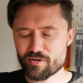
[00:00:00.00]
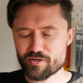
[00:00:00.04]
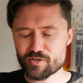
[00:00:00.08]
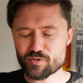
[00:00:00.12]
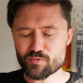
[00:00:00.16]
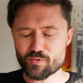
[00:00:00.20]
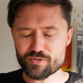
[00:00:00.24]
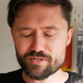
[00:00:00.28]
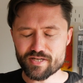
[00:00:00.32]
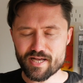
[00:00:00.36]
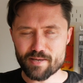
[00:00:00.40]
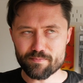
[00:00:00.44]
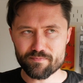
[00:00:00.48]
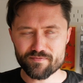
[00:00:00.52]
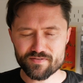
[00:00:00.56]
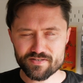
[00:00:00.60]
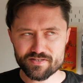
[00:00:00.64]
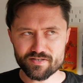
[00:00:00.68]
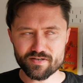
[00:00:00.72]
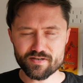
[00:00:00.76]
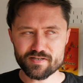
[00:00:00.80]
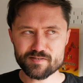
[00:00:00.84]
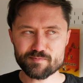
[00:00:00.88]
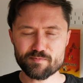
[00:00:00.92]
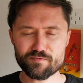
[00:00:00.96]
I just want to
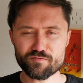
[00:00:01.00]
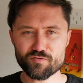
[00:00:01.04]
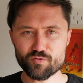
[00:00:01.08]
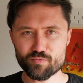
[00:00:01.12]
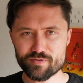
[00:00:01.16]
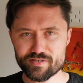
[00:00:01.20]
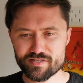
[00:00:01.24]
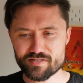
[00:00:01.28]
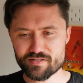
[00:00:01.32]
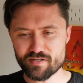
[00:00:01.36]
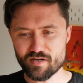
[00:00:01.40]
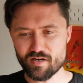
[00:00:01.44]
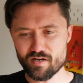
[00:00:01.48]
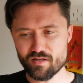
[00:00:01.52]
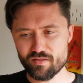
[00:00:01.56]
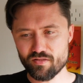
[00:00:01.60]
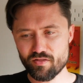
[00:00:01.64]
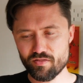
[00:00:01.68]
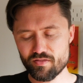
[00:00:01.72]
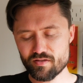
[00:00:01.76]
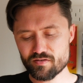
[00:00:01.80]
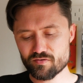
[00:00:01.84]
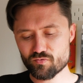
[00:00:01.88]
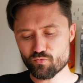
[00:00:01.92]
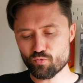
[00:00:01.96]
emphasize before we start
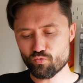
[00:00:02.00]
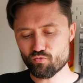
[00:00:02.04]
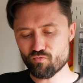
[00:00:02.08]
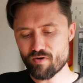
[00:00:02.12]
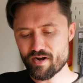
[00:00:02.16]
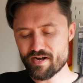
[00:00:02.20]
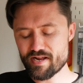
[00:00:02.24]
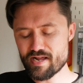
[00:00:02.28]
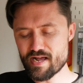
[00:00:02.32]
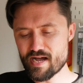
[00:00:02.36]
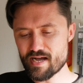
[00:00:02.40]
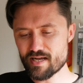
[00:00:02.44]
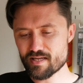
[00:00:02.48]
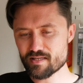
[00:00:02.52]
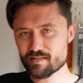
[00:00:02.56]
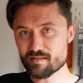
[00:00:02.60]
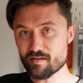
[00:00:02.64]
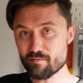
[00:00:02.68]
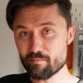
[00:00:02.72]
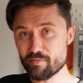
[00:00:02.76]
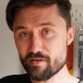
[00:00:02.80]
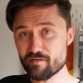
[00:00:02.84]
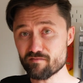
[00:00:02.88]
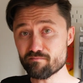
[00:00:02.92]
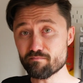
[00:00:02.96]
that this already has a
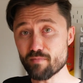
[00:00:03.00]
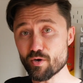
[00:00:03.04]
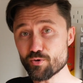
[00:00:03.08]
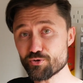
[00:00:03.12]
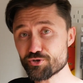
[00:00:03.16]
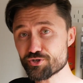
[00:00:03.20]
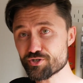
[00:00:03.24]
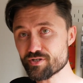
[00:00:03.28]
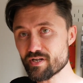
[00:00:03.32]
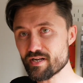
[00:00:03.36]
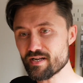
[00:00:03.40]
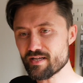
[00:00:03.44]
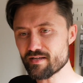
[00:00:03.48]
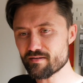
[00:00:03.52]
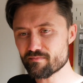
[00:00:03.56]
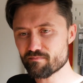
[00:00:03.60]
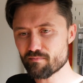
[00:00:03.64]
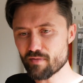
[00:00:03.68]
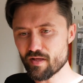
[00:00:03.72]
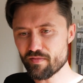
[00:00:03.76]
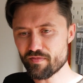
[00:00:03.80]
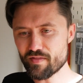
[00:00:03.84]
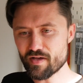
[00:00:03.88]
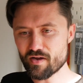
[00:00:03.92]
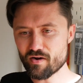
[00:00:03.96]
bit of motion in it,
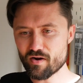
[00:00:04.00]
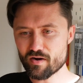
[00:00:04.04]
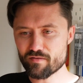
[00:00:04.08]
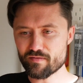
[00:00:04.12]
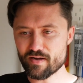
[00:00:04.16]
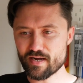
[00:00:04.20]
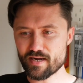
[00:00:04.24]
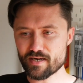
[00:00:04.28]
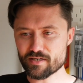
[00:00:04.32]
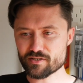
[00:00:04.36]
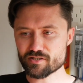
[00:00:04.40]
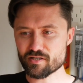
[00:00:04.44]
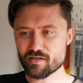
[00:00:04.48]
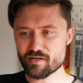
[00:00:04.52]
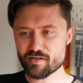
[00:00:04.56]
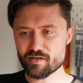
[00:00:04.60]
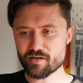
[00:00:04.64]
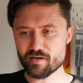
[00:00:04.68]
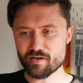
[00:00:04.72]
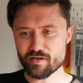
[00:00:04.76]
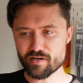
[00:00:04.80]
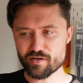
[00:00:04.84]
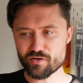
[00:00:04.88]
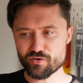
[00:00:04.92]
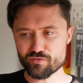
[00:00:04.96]
and then I've actually
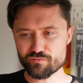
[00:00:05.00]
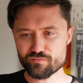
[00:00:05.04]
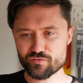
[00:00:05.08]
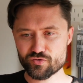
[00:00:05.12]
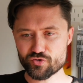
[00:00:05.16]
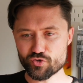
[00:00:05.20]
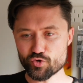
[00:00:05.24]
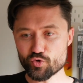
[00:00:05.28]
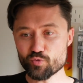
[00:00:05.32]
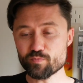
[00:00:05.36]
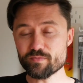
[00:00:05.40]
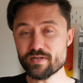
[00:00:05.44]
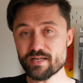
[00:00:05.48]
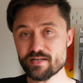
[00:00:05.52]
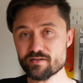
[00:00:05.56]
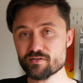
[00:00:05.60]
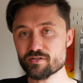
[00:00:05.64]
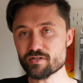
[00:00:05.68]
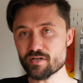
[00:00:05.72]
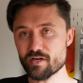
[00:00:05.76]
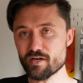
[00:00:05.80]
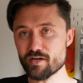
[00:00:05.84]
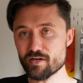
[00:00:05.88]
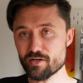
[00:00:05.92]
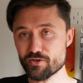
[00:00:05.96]
kind of zoomed
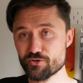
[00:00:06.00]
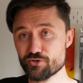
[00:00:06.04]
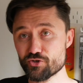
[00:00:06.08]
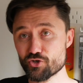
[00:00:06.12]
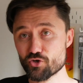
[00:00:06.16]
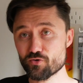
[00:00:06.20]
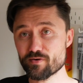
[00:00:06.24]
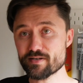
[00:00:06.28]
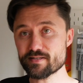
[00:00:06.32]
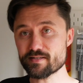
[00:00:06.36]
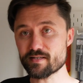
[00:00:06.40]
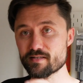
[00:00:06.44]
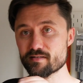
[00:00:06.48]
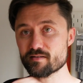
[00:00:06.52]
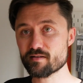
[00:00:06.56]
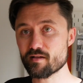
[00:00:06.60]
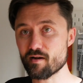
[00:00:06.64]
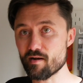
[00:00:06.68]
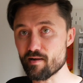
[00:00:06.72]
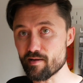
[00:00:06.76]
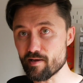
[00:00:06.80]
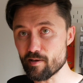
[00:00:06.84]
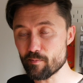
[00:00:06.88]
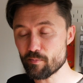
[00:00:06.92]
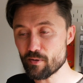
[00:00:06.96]
into her during this
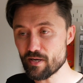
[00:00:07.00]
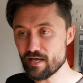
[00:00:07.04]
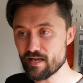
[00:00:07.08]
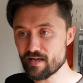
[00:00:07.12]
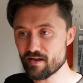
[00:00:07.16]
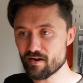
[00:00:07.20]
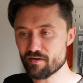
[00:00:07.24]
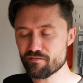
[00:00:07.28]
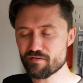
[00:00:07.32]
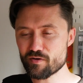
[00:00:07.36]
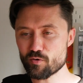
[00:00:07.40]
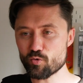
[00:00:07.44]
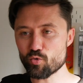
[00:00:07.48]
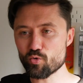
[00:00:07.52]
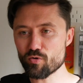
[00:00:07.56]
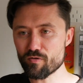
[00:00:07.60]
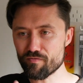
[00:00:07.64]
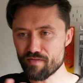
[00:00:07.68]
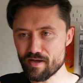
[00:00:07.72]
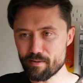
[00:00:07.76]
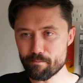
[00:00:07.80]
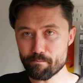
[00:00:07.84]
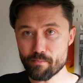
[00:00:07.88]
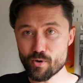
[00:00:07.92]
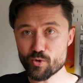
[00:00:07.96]
clip, and I think all of
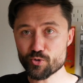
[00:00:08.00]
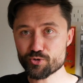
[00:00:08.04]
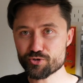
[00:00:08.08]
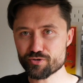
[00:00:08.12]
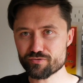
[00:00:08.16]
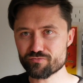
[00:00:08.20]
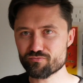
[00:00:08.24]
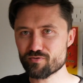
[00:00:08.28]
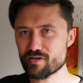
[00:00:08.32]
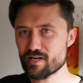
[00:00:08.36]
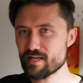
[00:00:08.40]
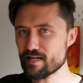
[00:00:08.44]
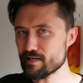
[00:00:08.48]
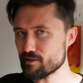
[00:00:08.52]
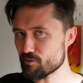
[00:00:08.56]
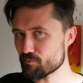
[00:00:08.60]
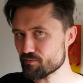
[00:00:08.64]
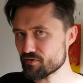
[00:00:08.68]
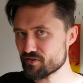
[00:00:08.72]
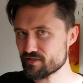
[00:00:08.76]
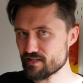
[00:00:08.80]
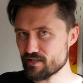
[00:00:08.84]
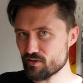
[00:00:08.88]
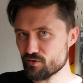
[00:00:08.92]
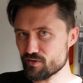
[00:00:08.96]
that motion really
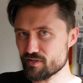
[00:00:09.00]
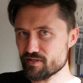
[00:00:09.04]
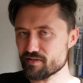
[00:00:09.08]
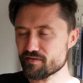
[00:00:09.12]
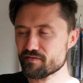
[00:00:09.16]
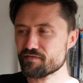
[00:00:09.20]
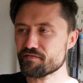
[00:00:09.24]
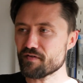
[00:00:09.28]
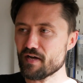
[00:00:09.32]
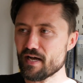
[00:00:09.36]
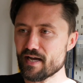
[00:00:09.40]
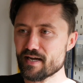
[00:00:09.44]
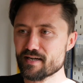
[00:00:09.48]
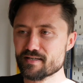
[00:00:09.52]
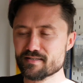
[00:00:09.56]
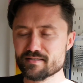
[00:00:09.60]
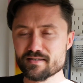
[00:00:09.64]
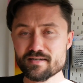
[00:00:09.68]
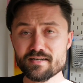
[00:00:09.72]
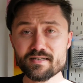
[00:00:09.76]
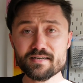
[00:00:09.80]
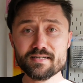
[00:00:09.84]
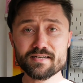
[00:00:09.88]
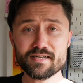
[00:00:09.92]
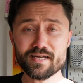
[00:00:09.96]
helps sell the effect.
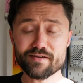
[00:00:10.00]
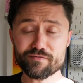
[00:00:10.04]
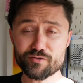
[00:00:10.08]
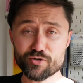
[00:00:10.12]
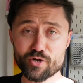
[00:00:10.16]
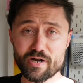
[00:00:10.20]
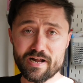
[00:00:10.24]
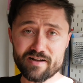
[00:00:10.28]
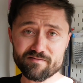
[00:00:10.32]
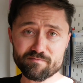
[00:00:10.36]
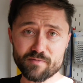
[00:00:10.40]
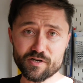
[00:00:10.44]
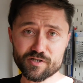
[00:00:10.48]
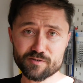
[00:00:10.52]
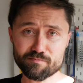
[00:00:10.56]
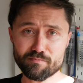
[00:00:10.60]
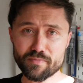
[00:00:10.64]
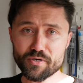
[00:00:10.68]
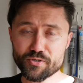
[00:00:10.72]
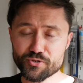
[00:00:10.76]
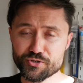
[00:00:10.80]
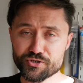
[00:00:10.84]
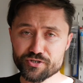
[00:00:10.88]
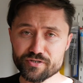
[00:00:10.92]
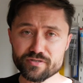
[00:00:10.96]
If you don't have much
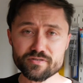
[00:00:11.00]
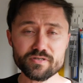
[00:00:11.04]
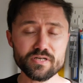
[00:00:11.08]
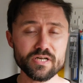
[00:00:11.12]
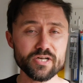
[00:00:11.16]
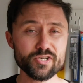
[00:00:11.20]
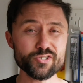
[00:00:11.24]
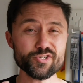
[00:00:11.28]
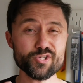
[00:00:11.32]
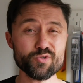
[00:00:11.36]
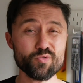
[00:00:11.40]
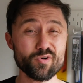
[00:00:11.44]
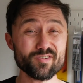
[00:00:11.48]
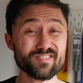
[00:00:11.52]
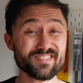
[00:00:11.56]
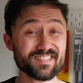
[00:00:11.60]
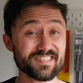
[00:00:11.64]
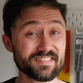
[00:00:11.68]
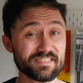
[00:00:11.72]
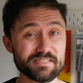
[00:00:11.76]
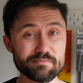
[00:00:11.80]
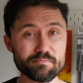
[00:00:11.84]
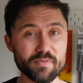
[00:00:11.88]
motion, you won't see